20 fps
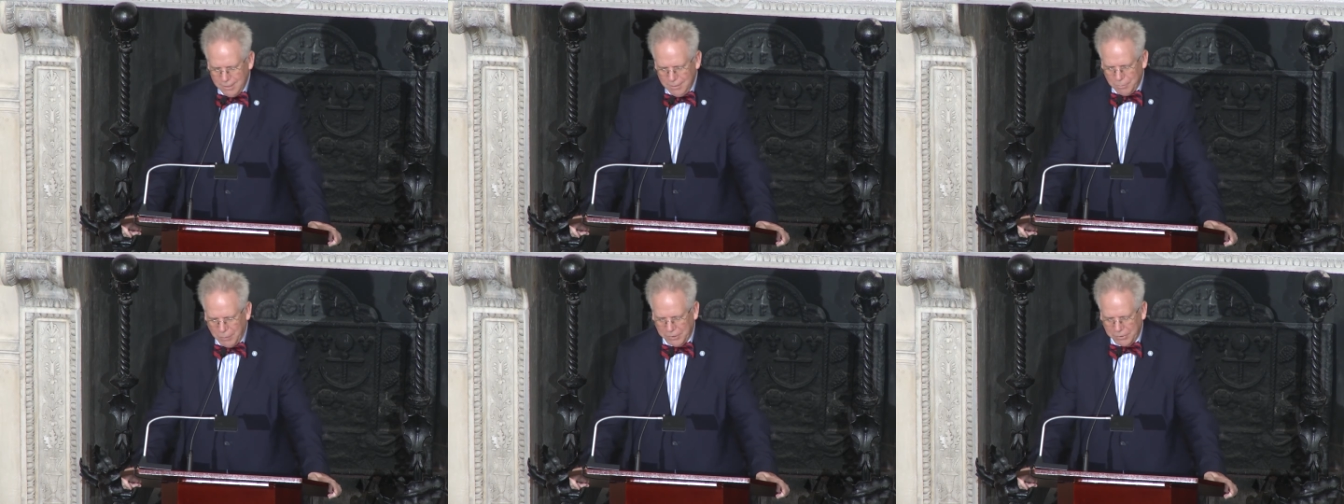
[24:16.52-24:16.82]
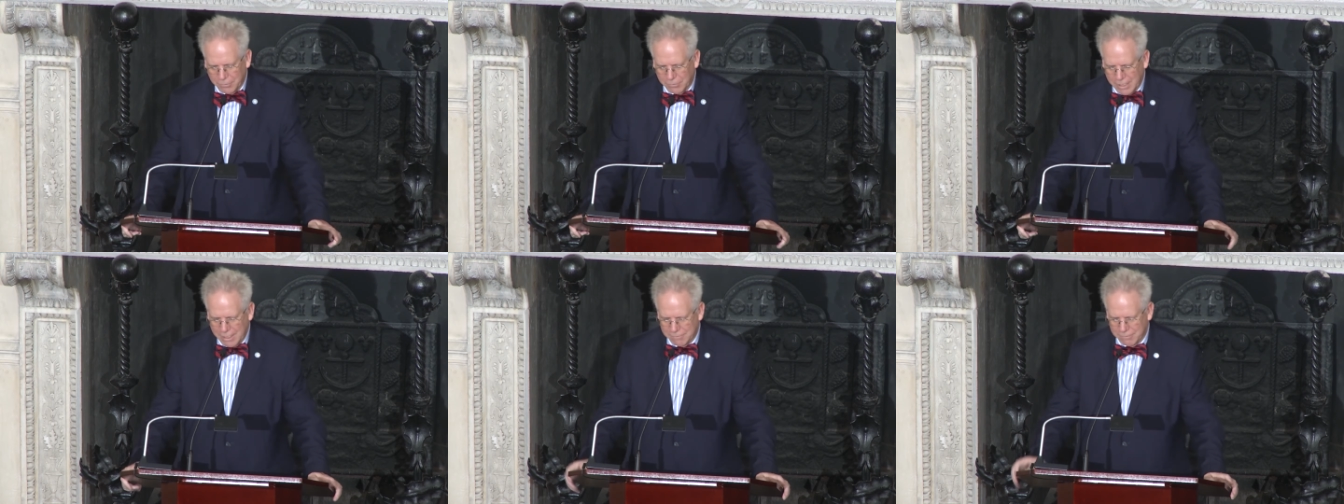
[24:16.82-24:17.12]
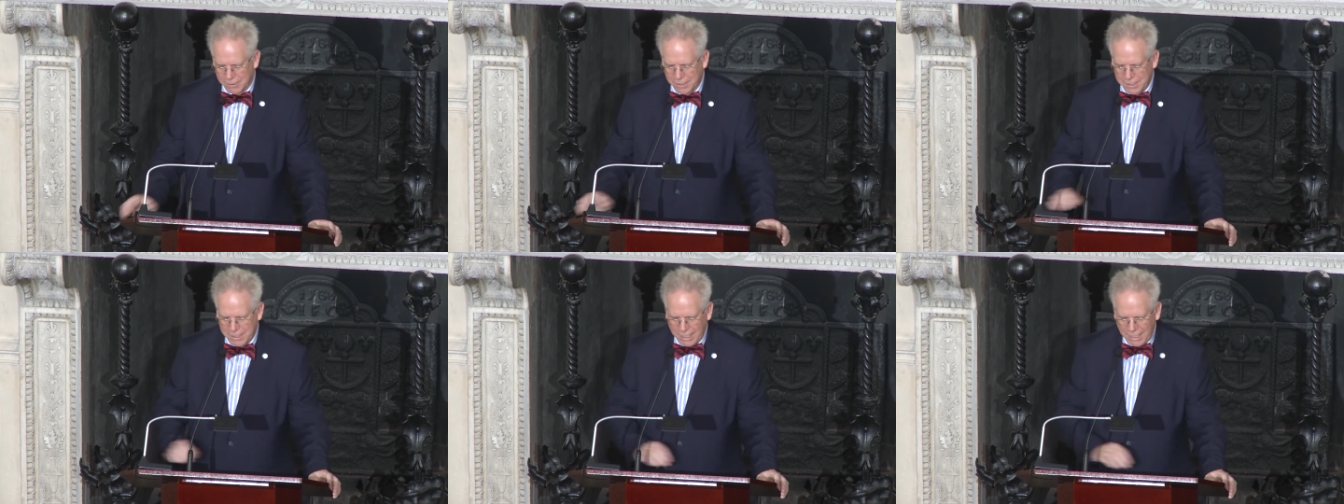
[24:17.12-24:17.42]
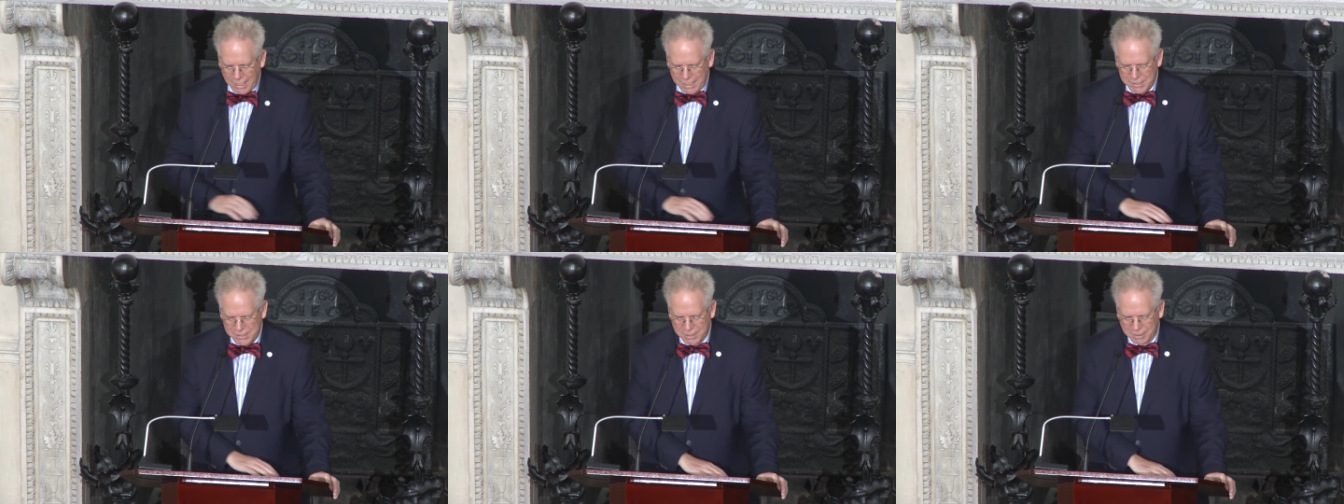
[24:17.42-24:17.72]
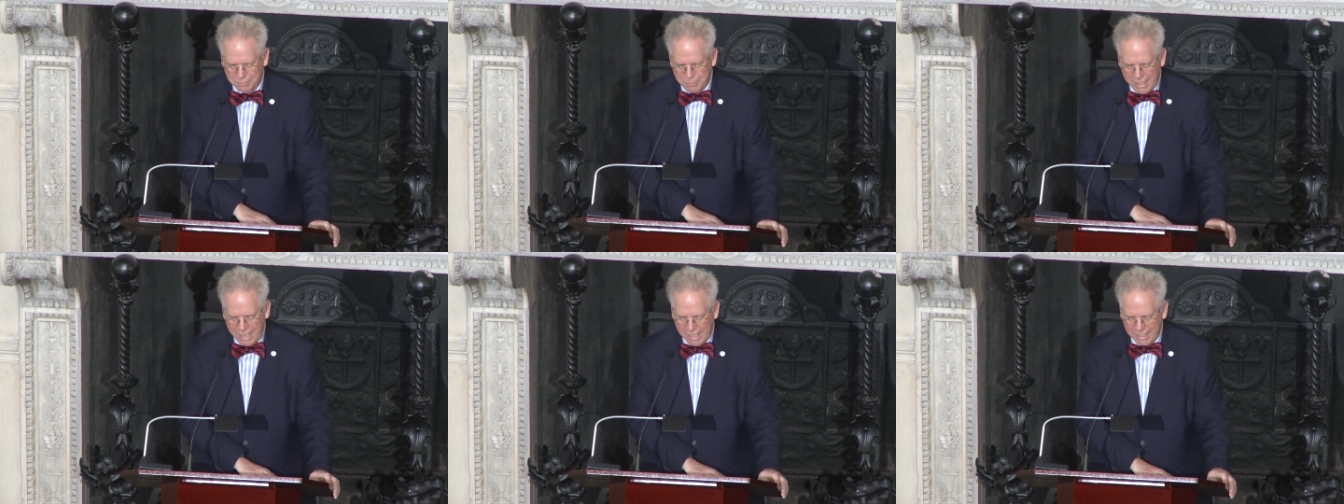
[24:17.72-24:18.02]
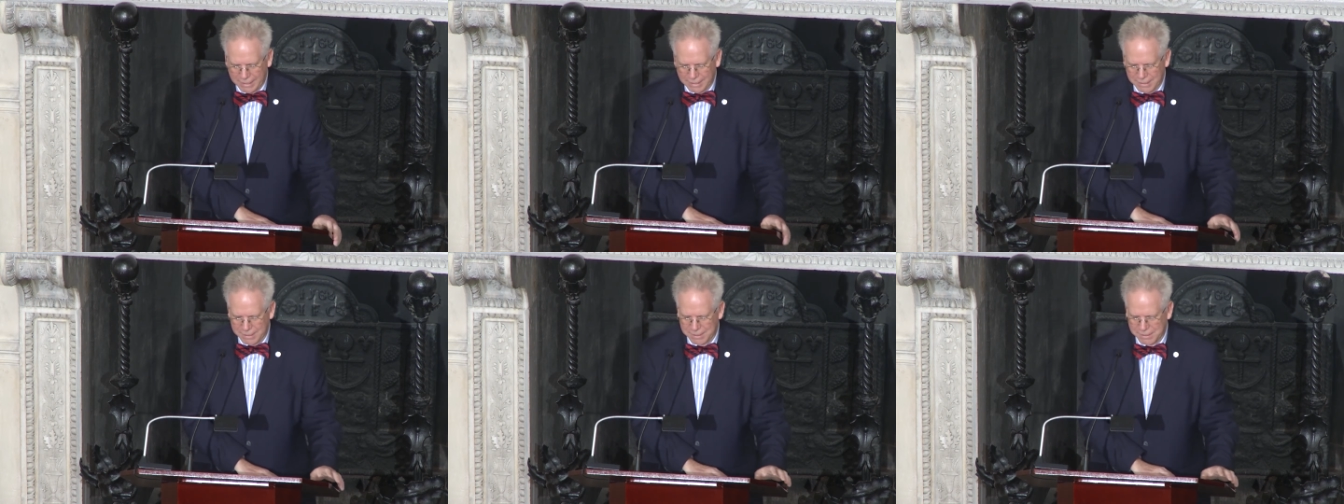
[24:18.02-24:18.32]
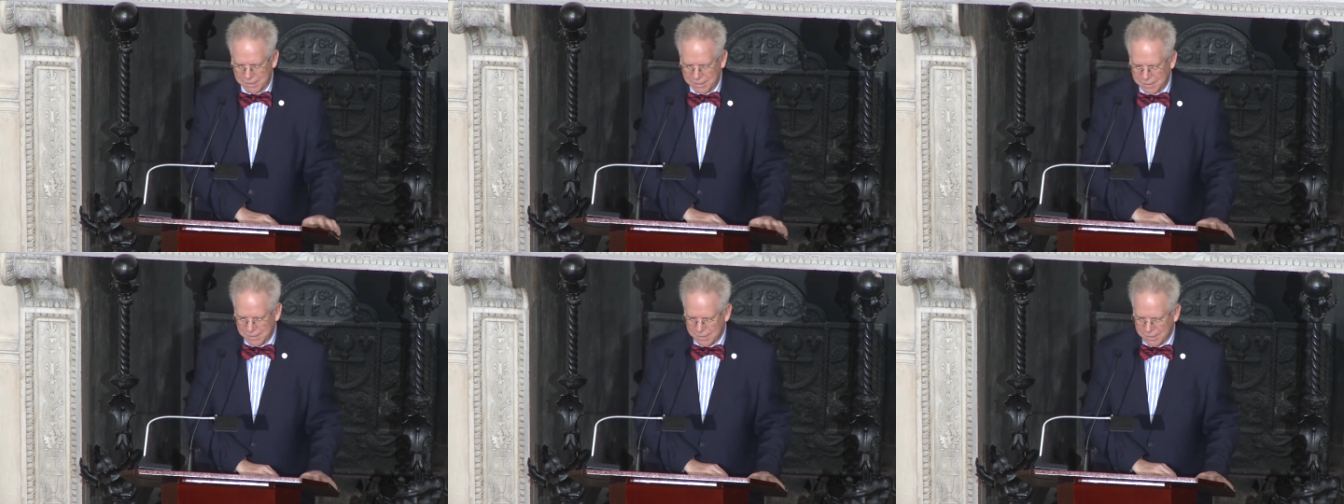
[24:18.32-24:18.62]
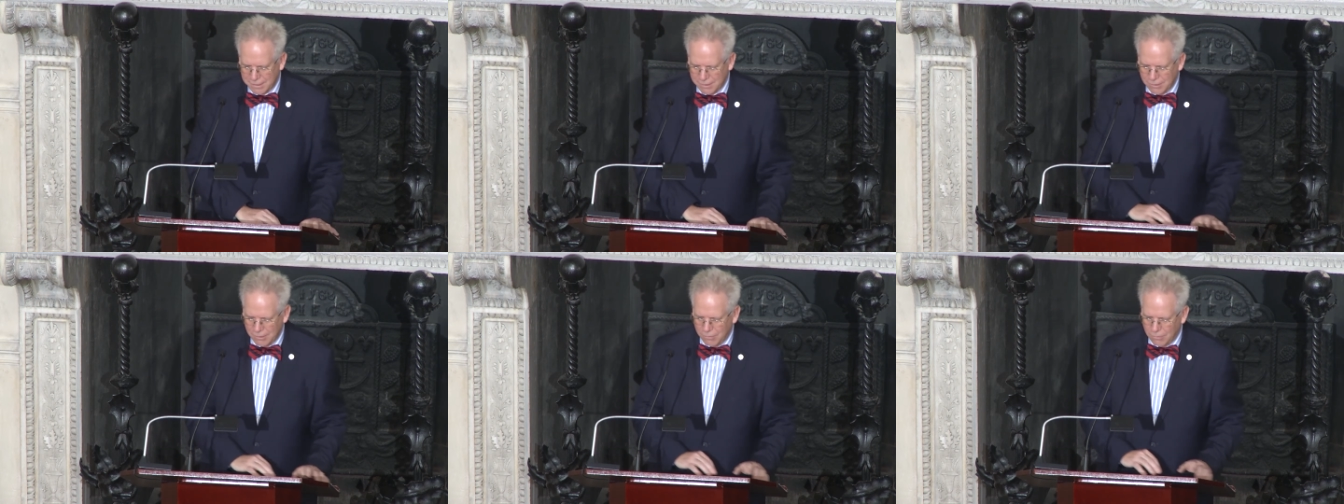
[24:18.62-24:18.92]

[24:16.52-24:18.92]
But the Reverend Isaac Backus